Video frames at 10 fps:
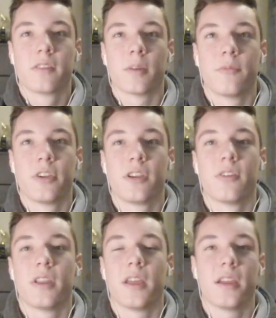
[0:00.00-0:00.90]
So I'm
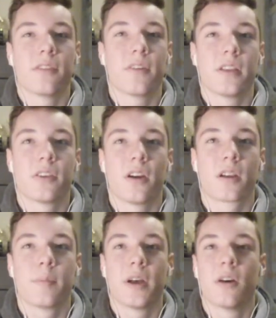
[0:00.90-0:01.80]
figuring, hey, if I
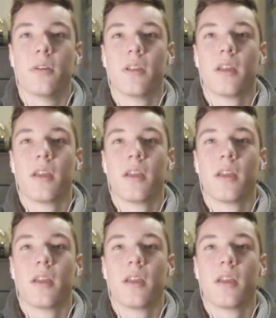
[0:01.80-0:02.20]
talk about